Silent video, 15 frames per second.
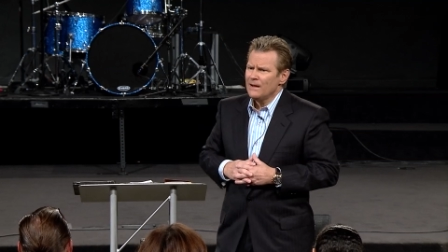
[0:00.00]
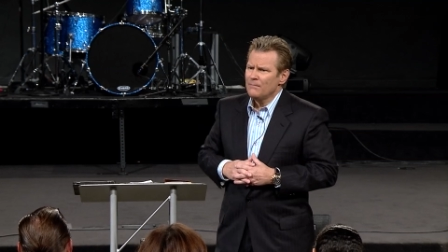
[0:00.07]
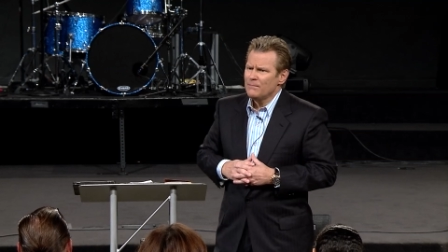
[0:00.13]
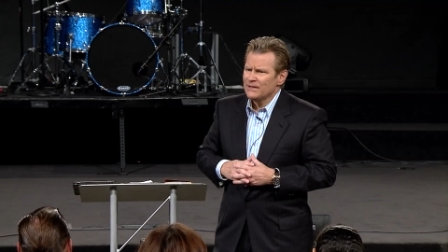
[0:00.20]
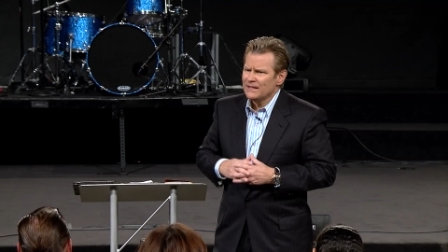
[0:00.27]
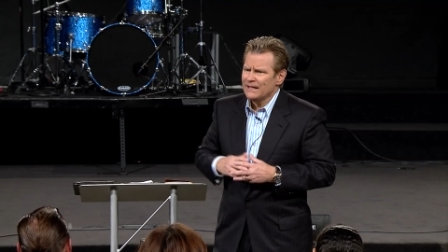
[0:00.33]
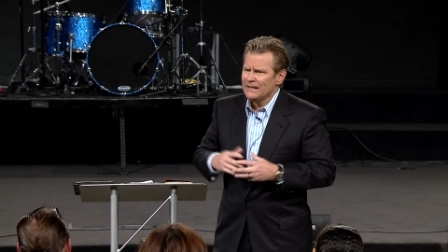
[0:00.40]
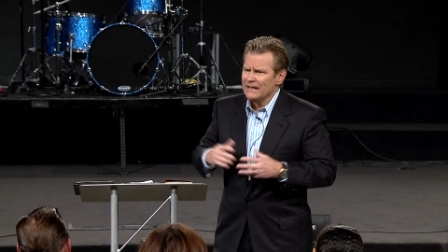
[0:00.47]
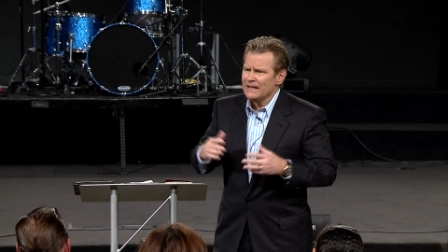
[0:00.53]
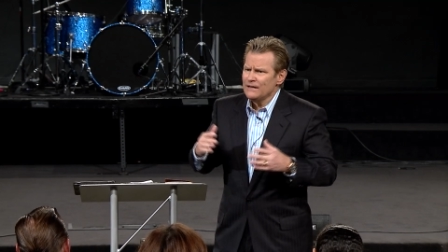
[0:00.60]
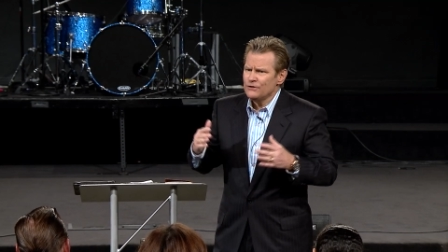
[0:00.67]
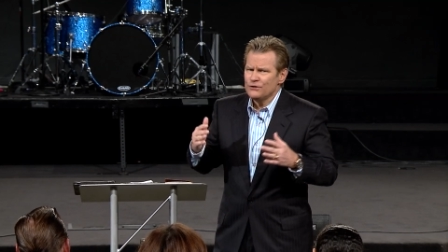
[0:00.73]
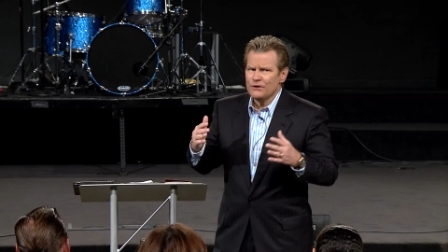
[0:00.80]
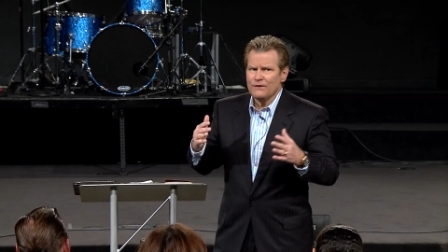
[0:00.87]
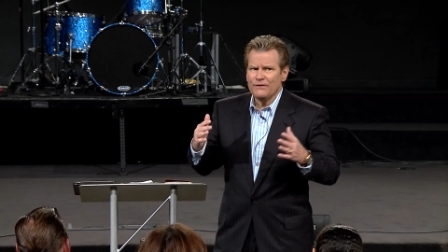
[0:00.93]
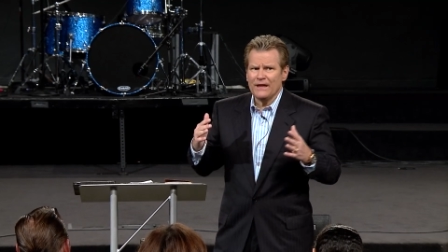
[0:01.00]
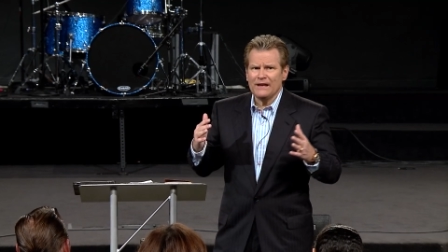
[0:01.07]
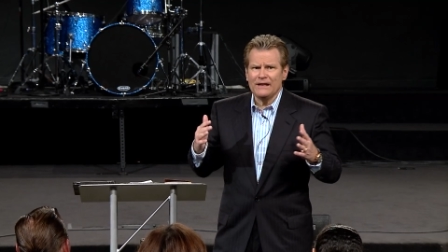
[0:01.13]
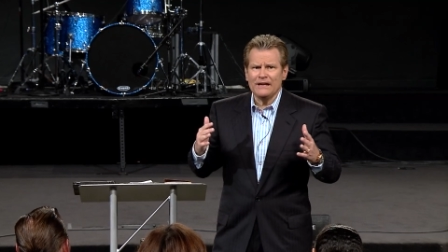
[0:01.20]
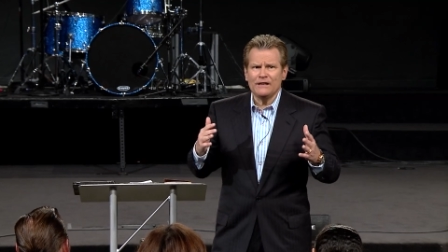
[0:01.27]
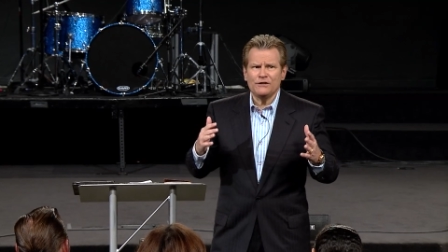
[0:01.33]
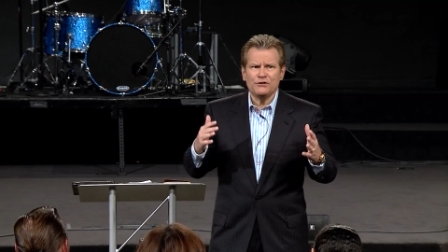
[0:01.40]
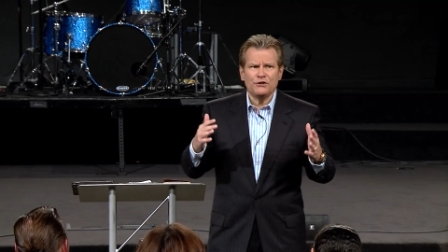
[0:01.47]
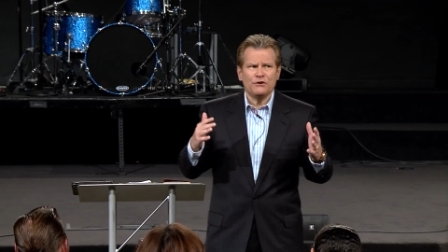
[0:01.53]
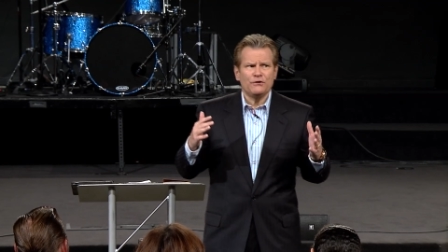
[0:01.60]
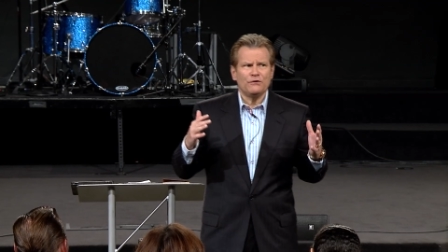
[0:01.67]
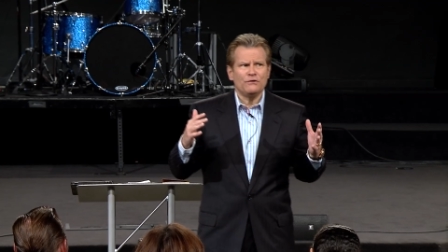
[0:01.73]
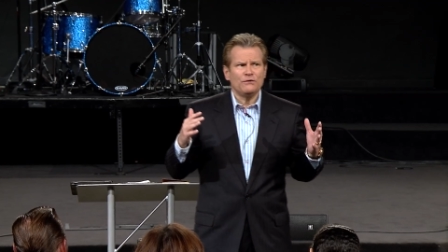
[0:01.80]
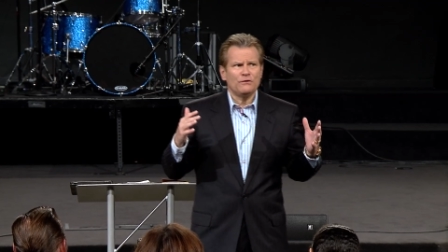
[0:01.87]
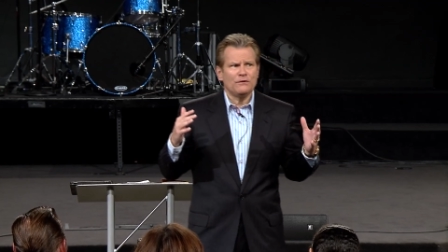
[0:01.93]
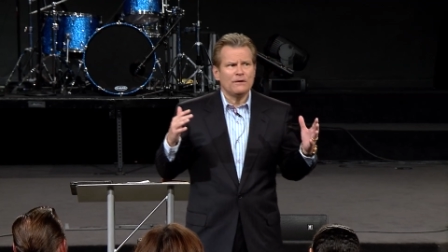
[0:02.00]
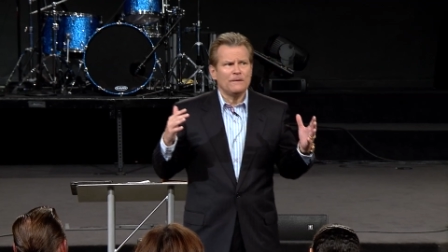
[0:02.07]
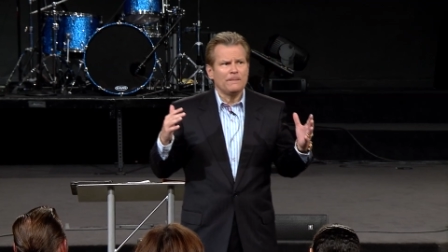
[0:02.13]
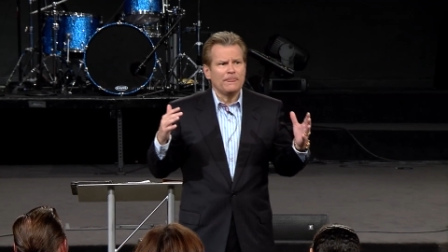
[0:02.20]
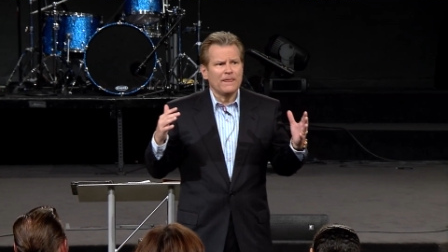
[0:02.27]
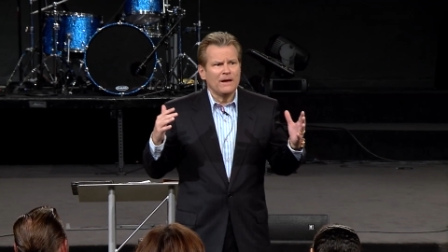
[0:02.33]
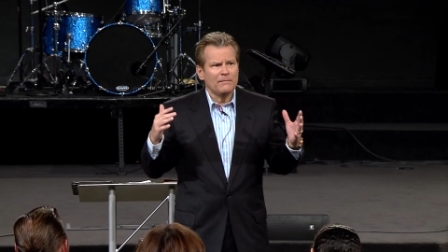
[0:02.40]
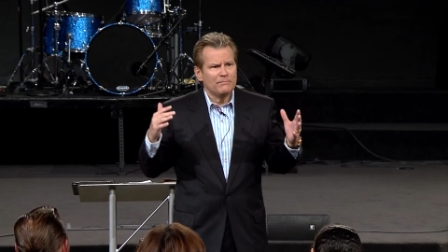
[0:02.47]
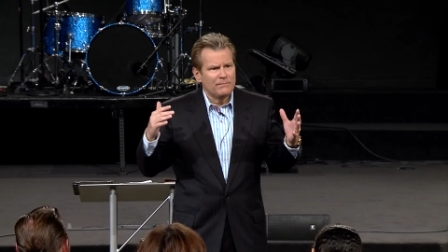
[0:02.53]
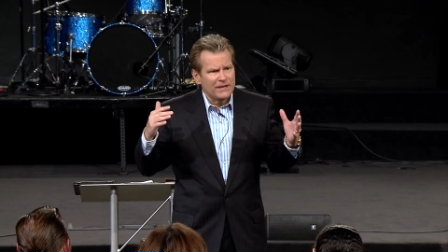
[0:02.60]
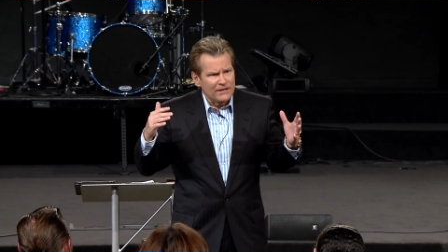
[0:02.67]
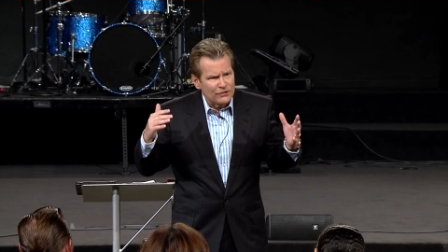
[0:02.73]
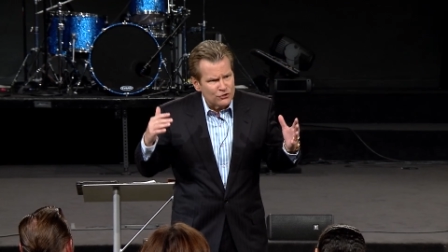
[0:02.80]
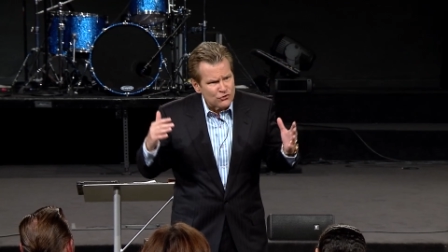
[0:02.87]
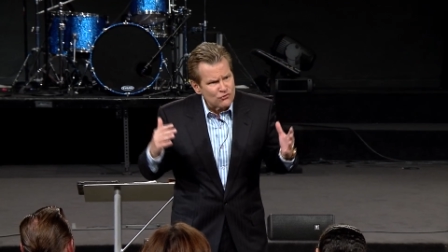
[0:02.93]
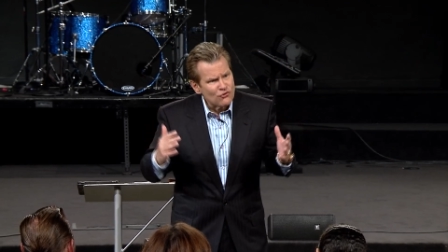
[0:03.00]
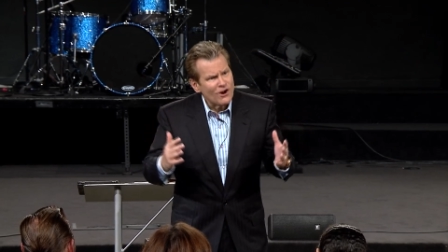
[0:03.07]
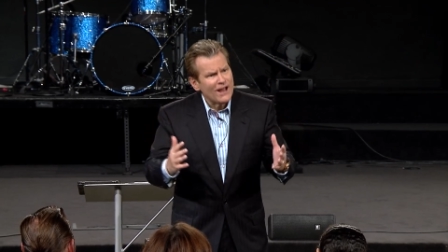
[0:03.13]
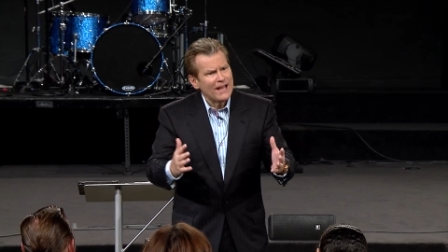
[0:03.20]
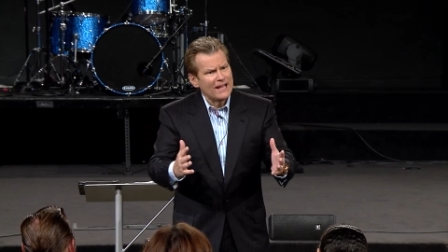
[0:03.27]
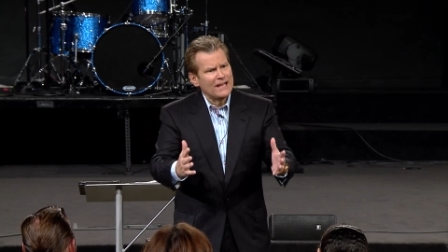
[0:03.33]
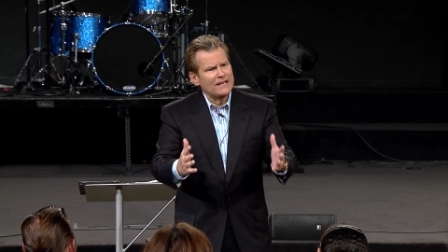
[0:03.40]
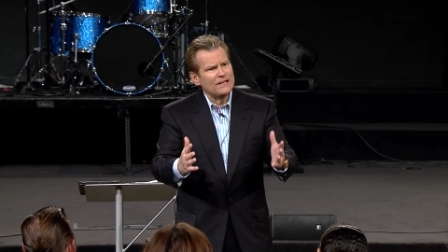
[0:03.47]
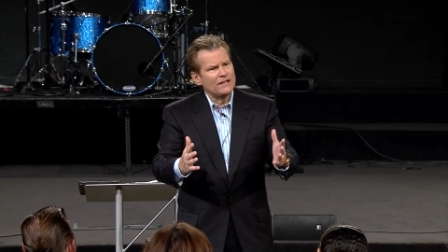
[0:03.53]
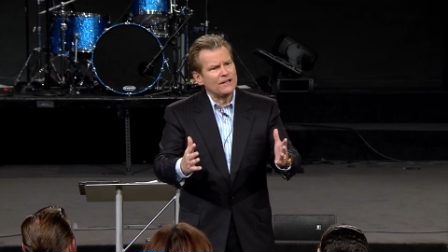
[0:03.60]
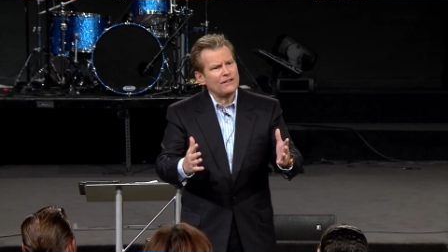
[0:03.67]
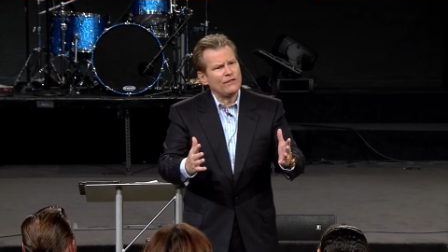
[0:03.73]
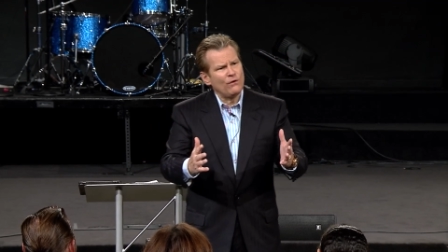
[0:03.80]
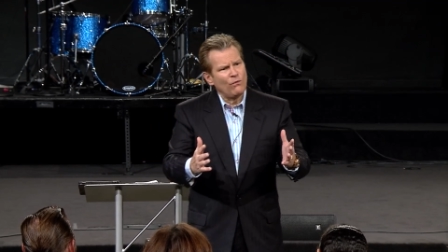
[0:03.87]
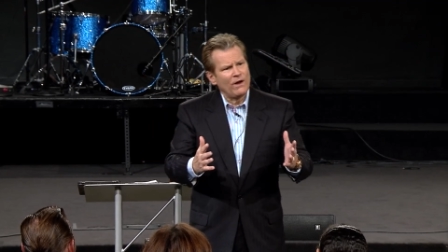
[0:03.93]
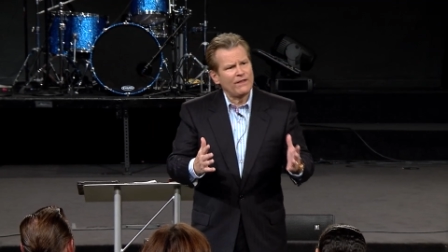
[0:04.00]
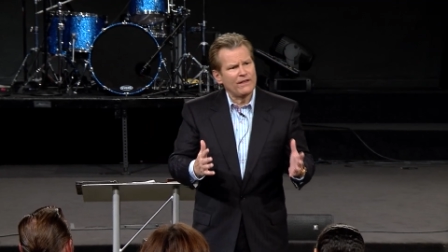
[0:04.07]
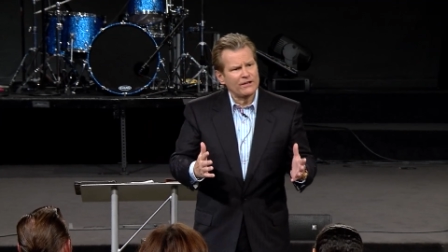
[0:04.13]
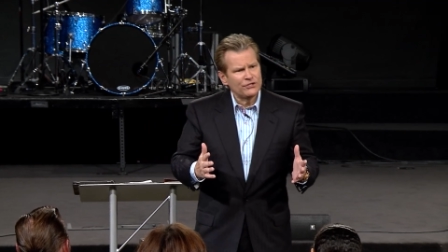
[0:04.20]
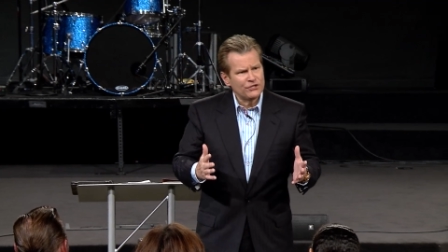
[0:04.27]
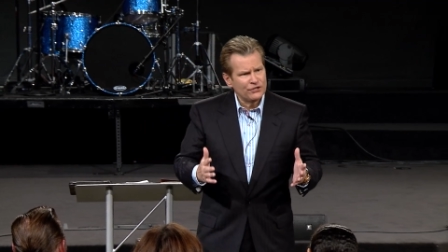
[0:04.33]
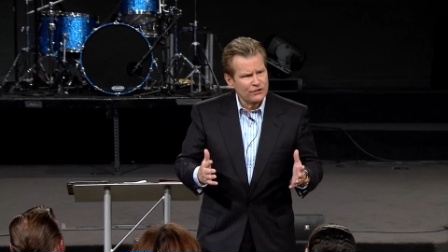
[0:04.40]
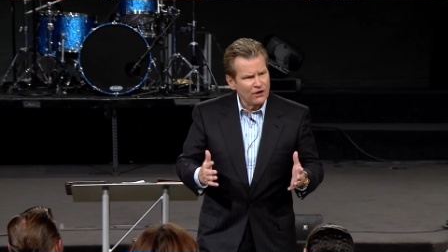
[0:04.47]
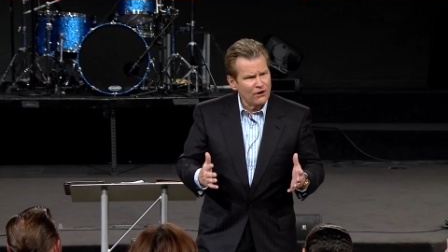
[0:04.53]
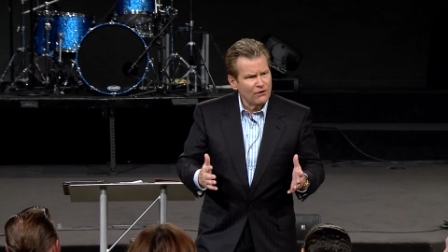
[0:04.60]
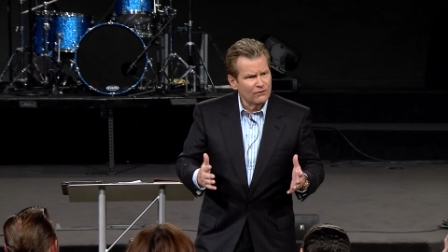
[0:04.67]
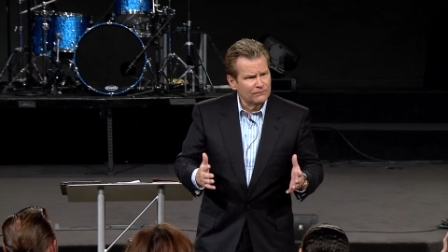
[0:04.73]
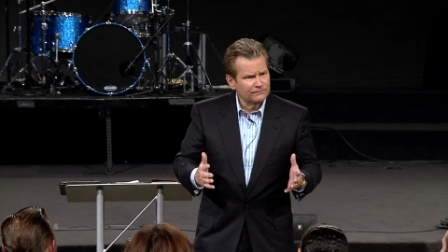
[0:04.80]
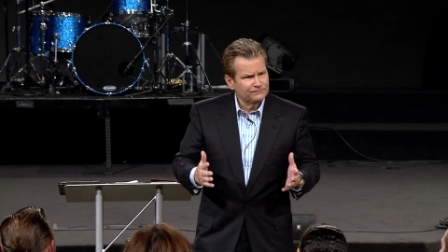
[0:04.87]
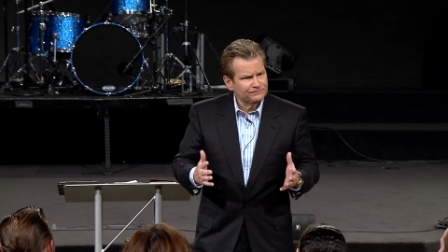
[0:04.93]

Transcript: But they need to, they need to be trained in the way they should go.